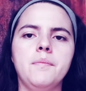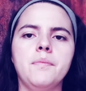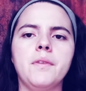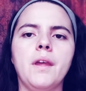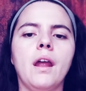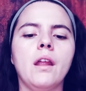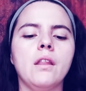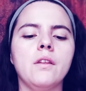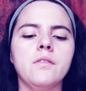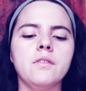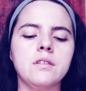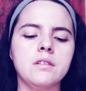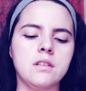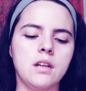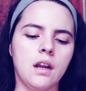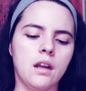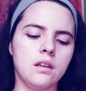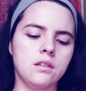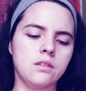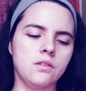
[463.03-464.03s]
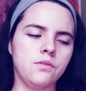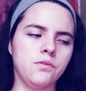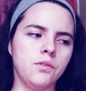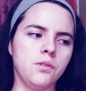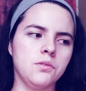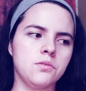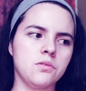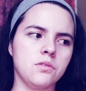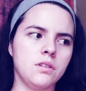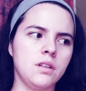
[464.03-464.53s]
I love it's dark because it
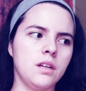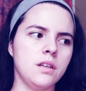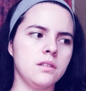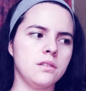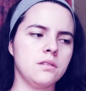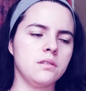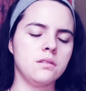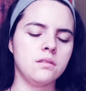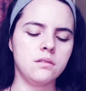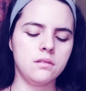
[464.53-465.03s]
folds real nice.